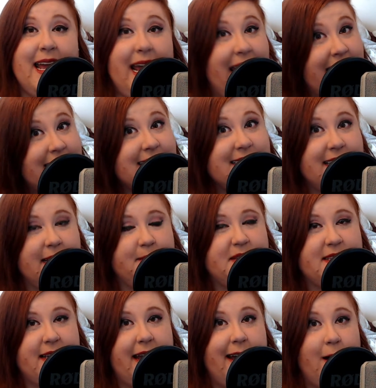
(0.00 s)
8 tips
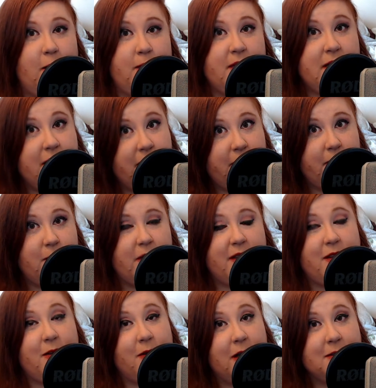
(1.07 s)
to help you with
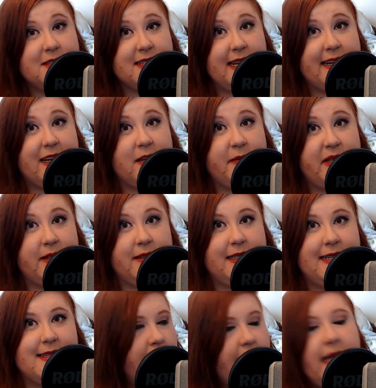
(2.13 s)
your own psychic abilities,